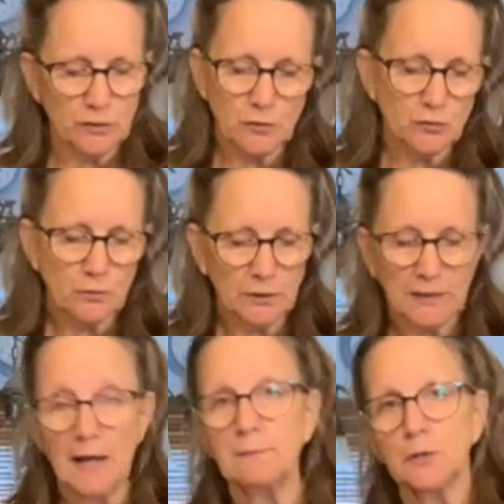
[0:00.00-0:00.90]
There's really
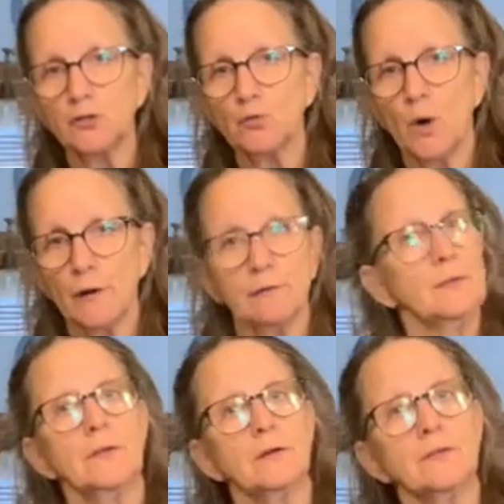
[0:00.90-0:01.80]
not much water in there.